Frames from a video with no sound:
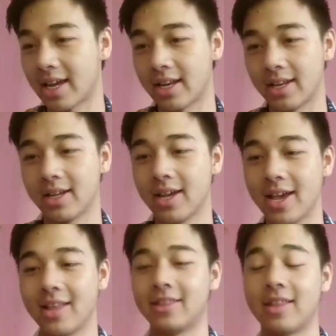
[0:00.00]
And
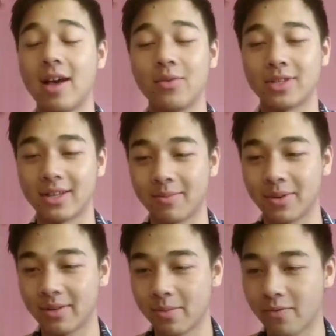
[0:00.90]
that was an
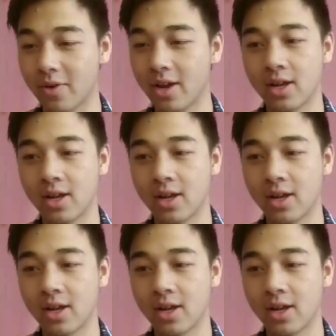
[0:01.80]
epic performance.